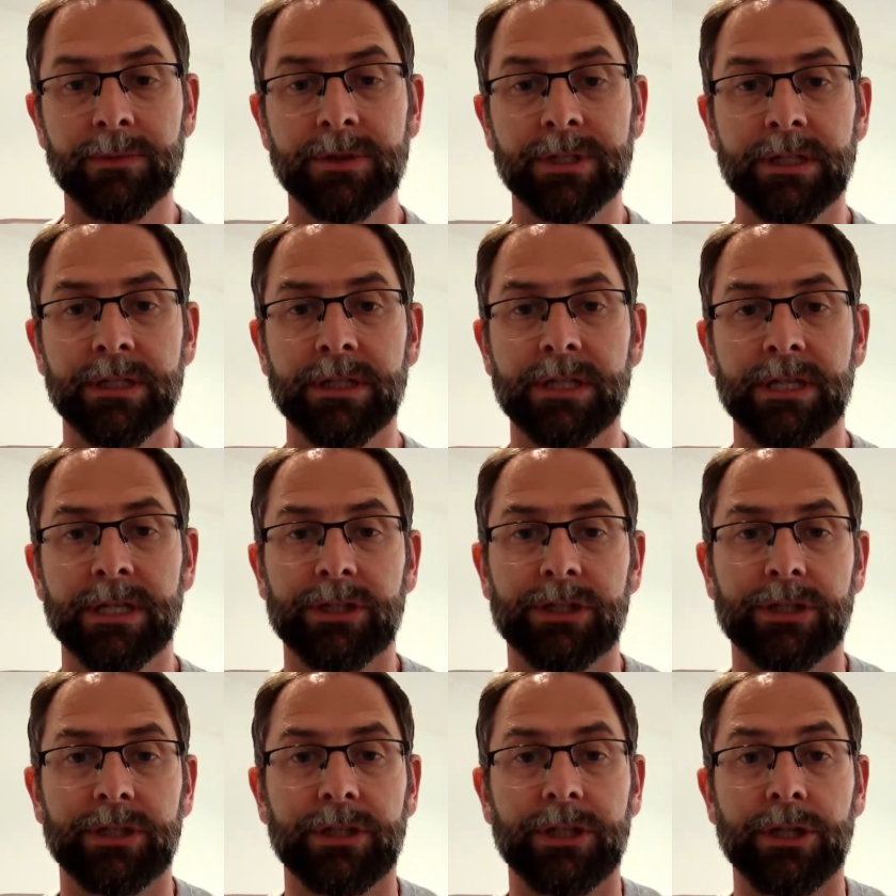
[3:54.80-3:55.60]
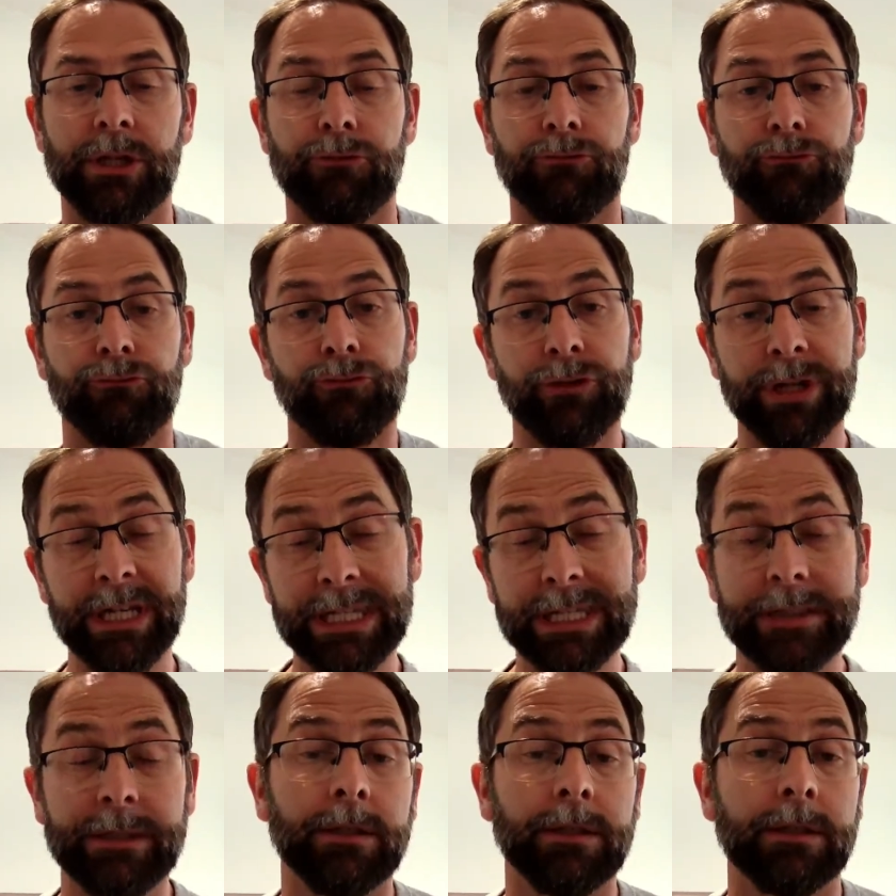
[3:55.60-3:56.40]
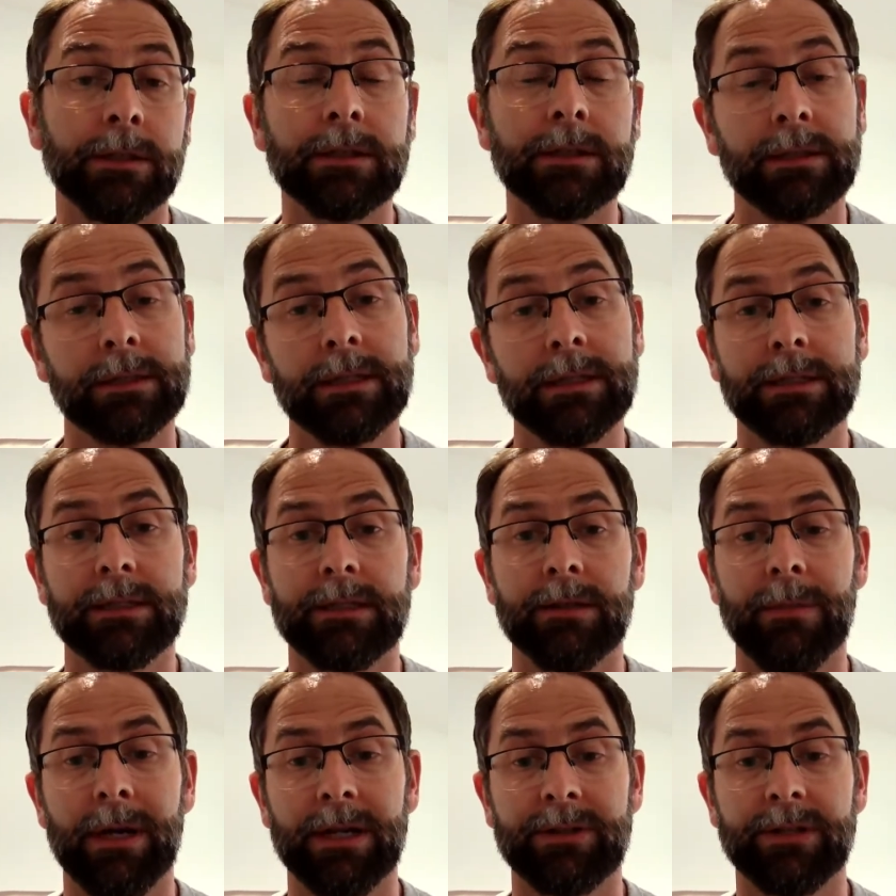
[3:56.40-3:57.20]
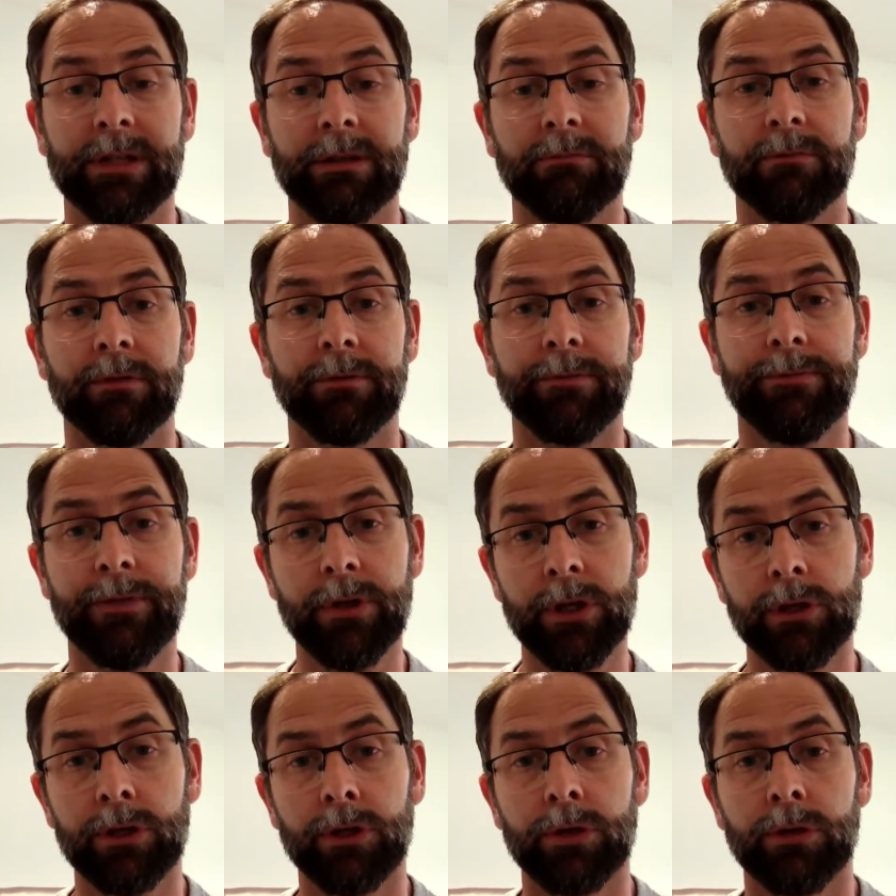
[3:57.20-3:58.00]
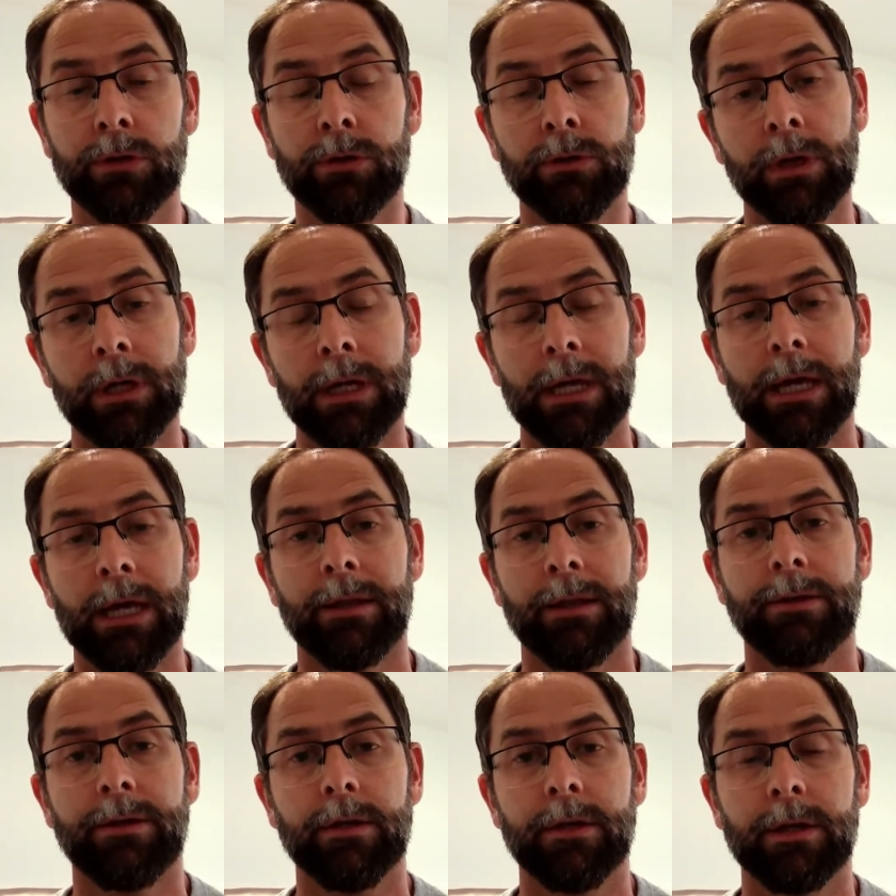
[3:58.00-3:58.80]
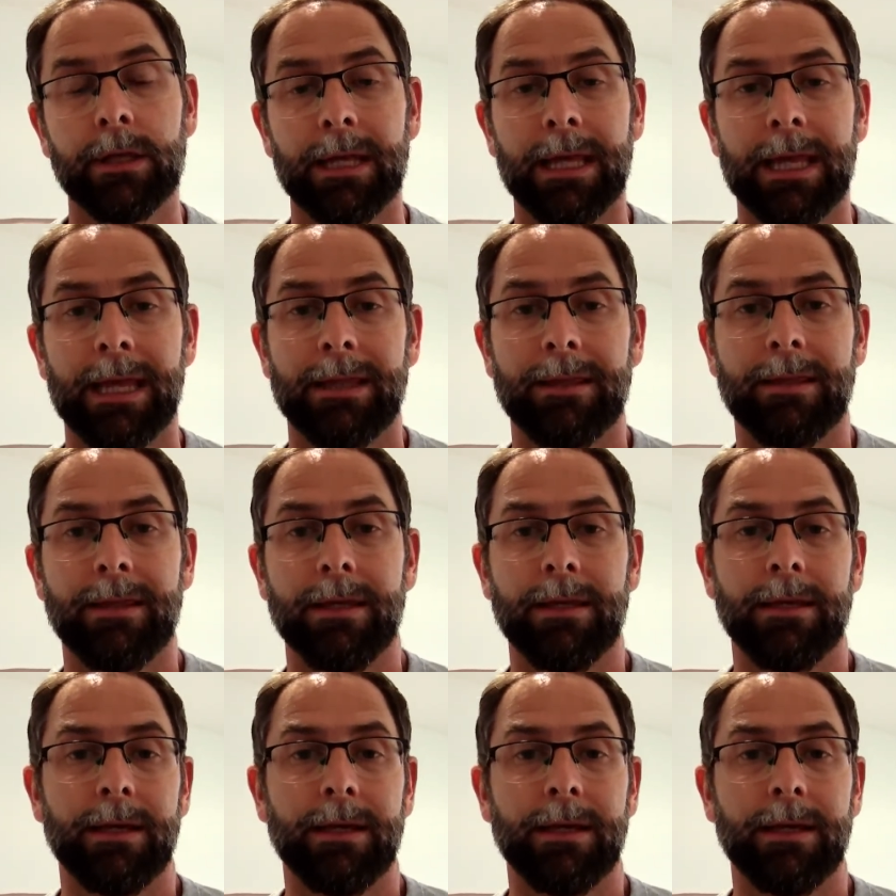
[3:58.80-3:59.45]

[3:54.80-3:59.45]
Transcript: in this recent systematic review that the